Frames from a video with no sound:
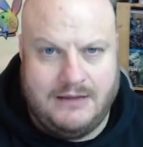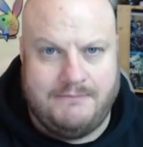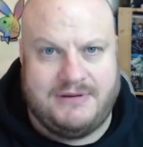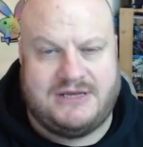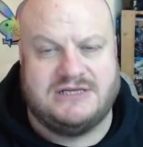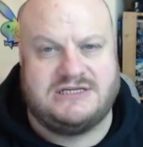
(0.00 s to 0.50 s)

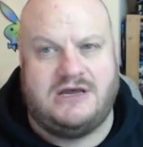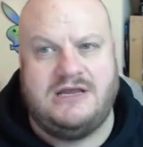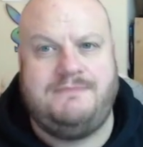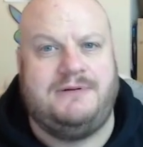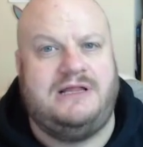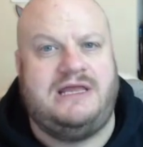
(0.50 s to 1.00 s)
Because
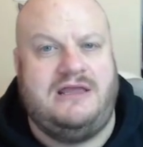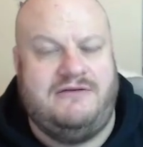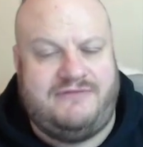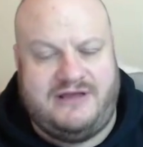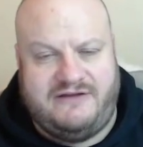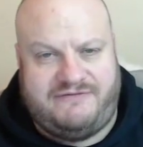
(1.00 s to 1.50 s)
I
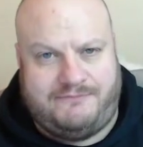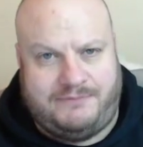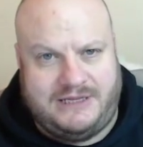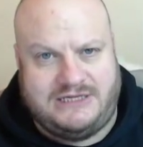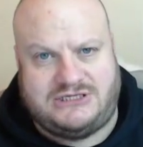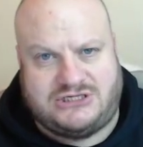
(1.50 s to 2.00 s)
believe if
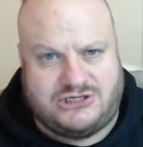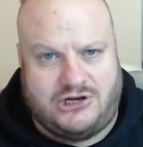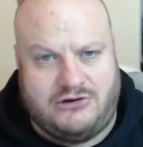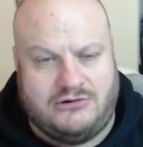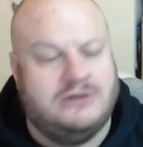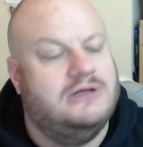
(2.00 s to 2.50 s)

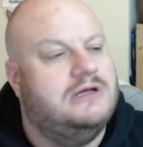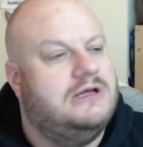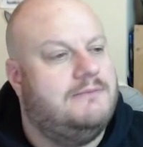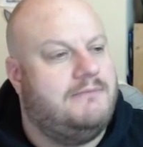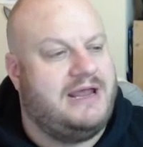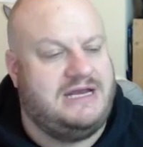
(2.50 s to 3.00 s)
Blitzchung
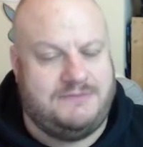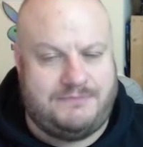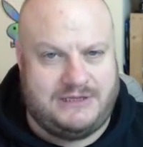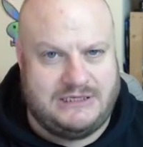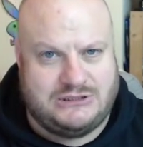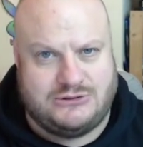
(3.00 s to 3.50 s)
made a
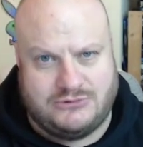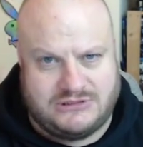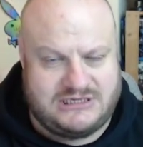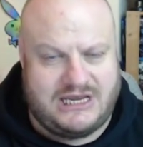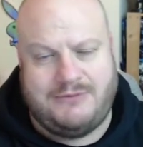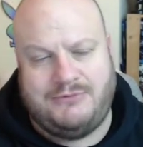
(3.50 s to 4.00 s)
political
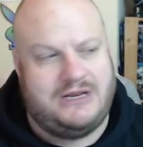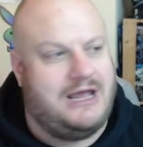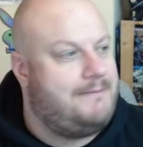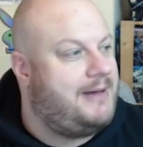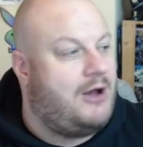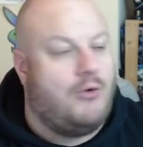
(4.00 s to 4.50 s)
statement
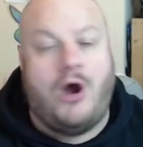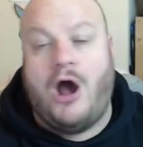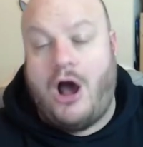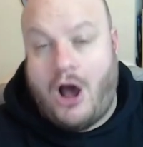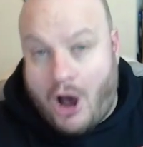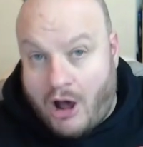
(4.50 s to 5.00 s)
about
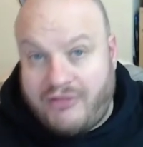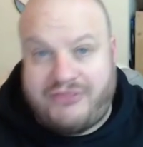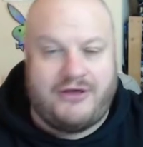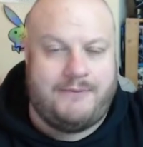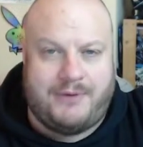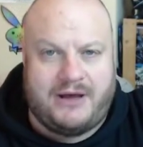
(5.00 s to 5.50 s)

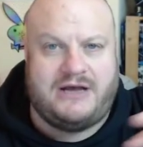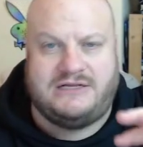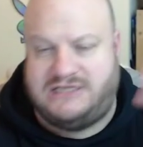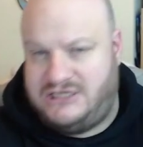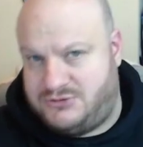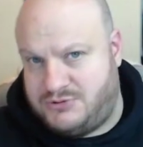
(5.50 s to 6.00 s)
other
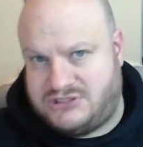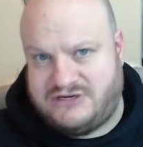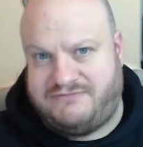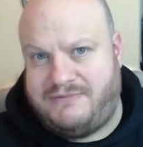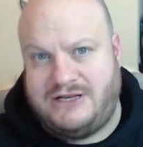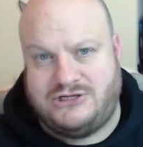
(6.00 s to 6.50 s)
parties, which
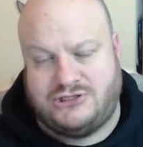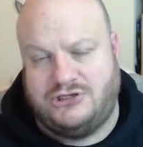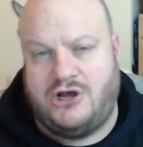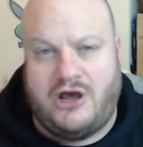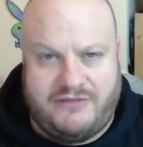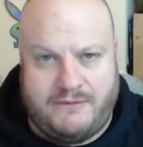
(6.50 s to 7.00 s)
I've
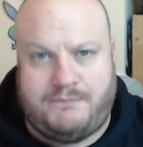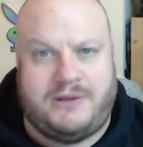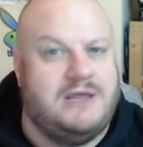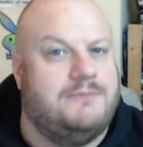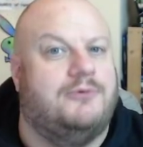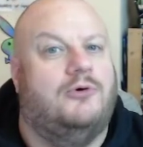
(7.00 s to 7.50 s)
mentioned, other
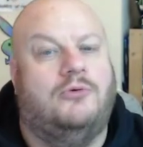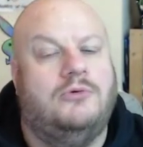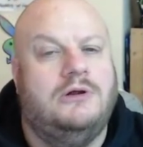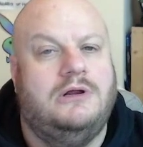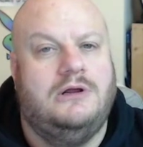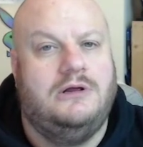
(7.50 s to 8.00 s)

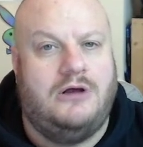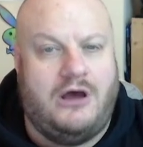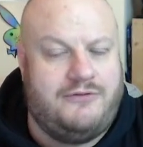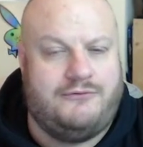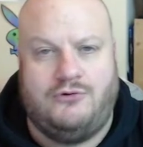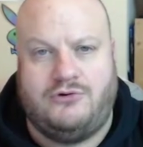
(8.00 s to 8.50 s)
people,
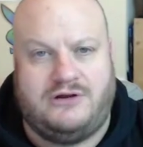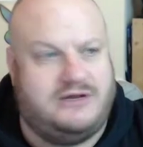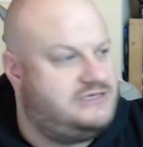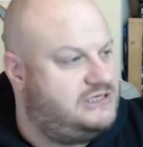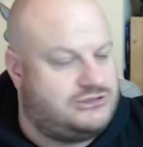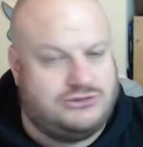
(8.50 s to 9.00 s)
other
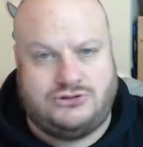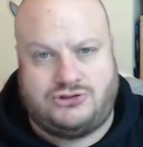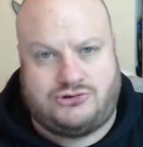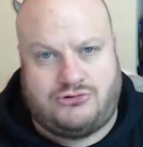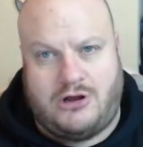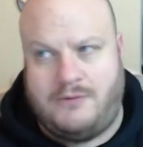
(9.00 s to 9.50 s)
organisations,
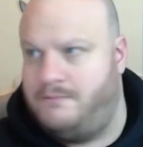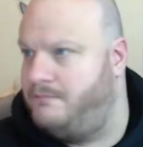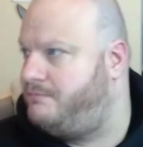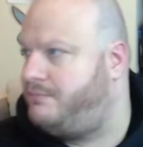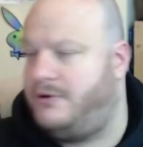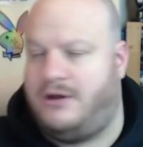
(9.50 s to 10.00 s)

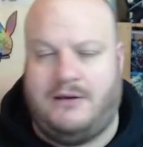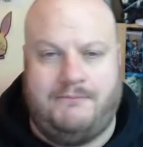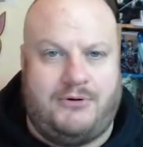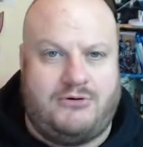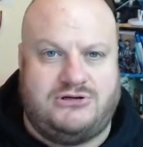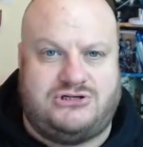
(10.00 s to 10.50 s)
Trump, uh,
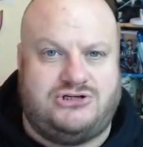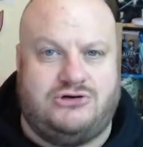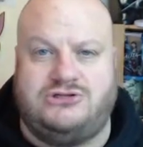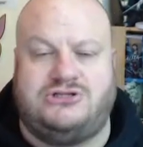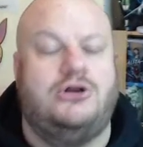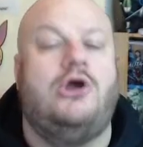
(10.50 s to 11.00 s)
Boris
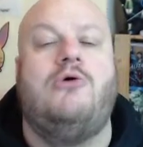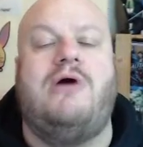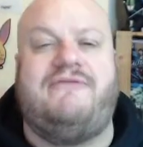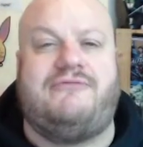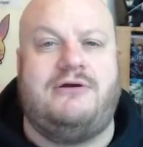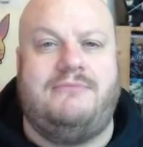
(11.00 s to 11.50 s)
Johnson,
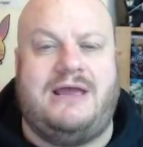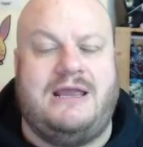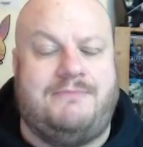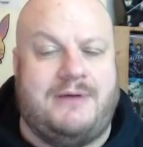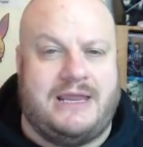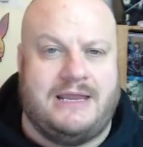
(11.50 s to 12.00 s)
whoever it
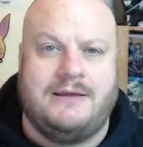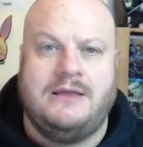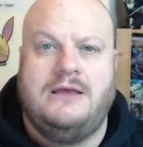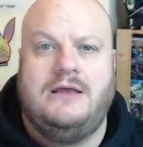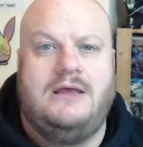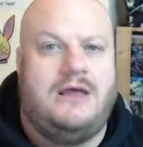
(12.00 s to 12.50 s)
may be,
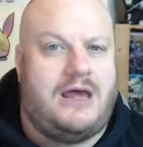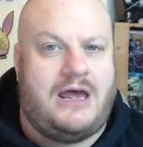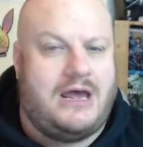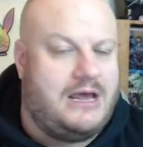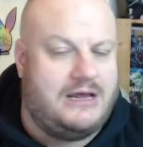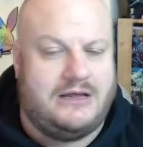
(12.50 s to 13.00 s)

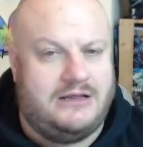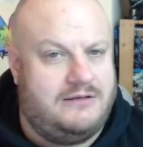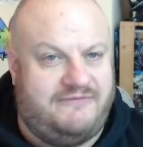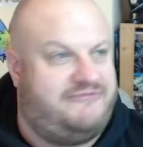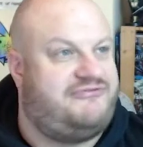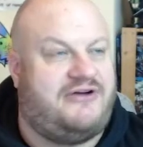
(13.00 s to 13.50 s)
uh,
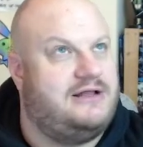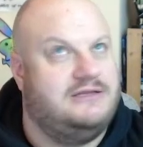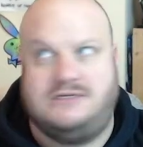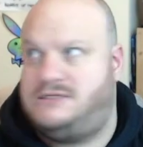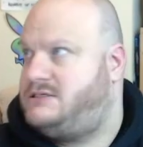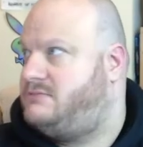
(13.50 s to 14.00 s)

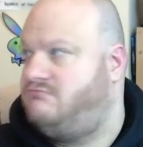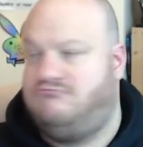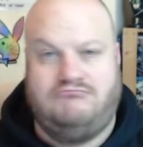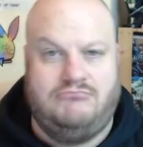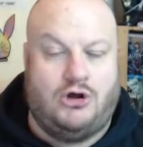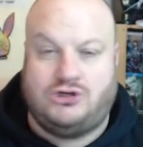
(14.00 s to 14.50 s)
France,
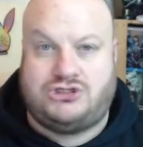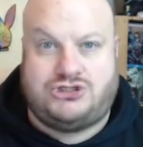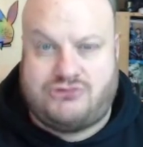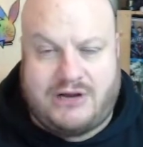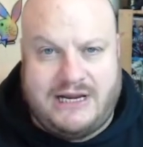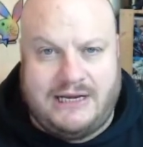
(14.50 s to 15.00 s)

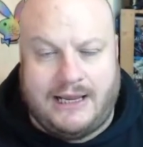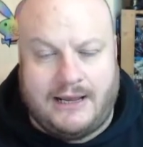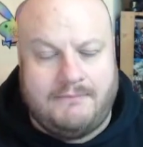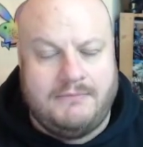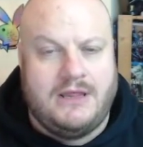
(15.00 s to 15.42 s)
Australia,